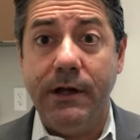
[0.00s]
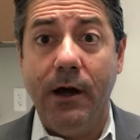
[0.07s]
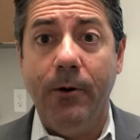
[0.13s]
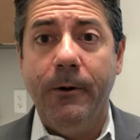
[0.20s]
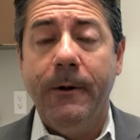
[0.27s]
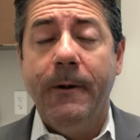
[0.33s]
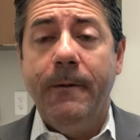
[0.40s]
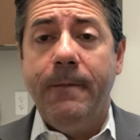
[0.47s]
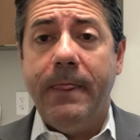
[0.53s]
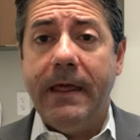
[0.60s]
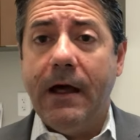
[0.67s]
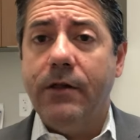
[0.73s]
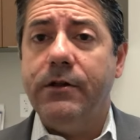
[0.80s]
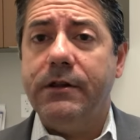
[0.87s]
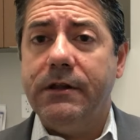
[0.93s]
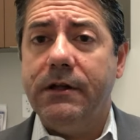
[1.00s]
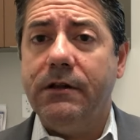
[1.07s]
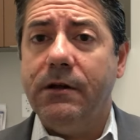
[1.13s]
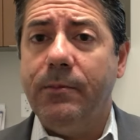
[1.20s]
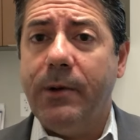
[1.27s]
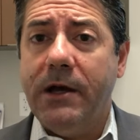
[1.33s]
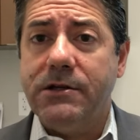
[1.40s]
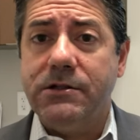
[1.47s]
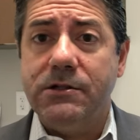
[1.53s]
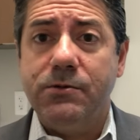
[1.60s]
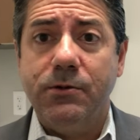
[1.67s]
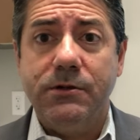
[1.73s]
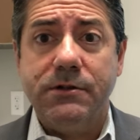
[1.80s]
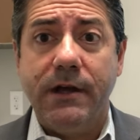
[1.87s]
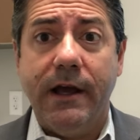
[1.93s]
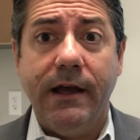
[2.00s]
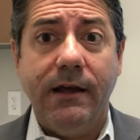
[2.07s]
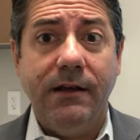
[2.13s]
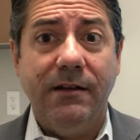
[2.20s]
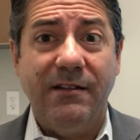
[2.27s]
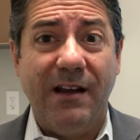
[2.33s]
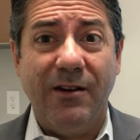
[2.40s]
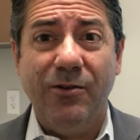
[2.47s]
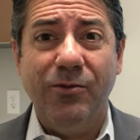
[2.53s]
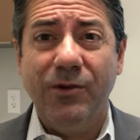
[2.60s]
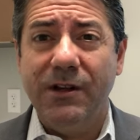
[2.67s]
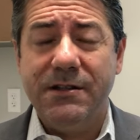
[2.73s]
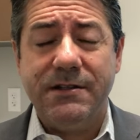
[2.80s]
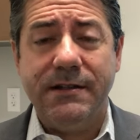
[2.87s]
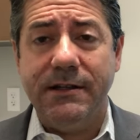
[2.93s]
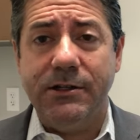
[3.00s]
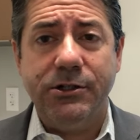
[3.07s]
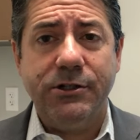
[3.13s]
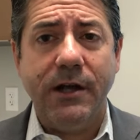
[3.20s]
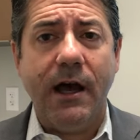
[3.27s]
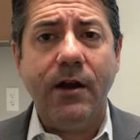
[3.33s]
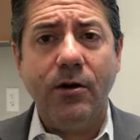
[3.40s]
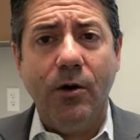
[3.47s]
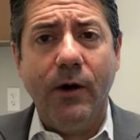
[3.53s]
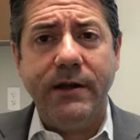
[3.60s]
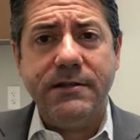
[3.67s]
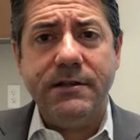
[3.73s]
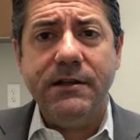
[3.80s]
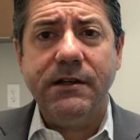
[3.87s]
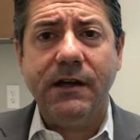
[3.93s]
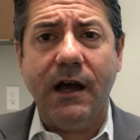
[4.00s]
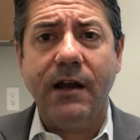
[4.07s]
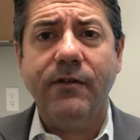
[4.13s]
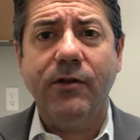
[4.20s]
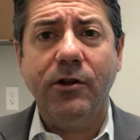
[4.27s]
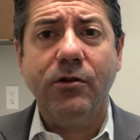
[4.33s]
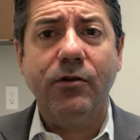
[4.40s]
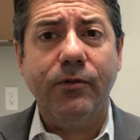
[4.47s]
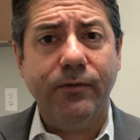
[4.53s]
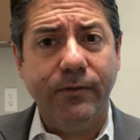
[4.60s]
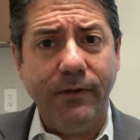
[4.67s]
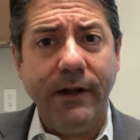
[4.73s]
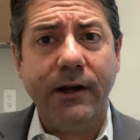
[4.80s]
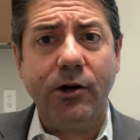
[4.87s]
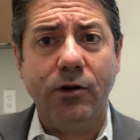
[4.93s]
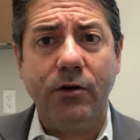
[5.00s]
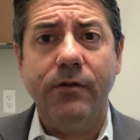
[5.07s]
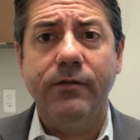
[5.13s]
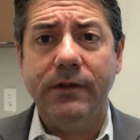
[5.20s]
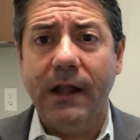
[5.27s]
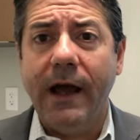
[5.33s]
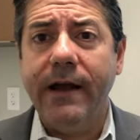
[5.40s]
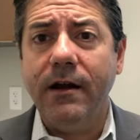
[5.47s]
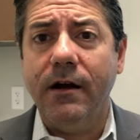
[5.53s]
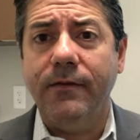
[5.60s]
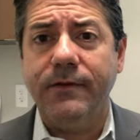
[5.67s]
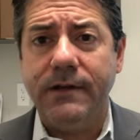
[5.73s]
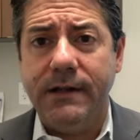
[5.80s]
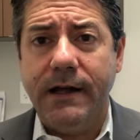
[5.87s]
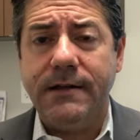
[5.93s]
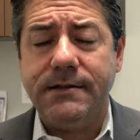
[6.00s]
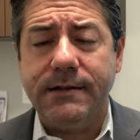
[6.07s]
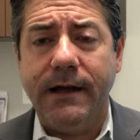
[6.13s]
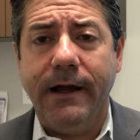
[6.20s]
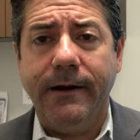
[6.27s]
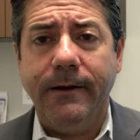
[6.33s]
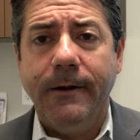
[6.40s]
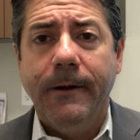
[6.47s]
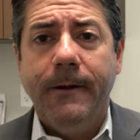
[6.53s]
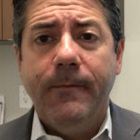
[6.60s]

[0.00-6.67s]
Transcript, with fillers: Now, the other thing that patients will say is, I don't really see a shadow, I see kind of a little flicker of light off to that side.